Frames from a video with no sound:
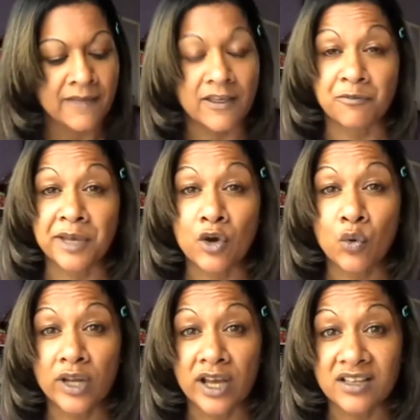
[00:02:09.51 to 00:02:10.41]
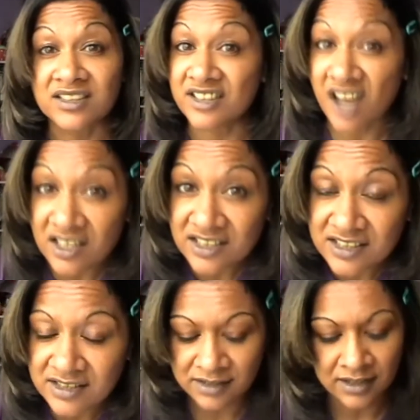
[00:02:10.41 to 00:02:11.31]
they've been calling us
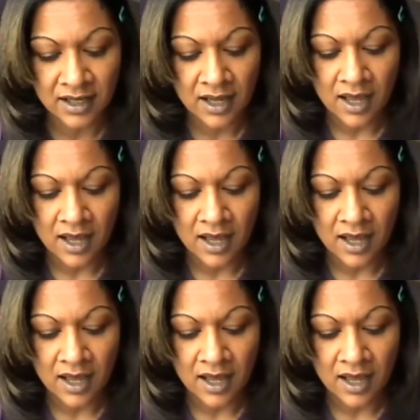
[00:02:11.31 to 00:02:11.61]
nuts,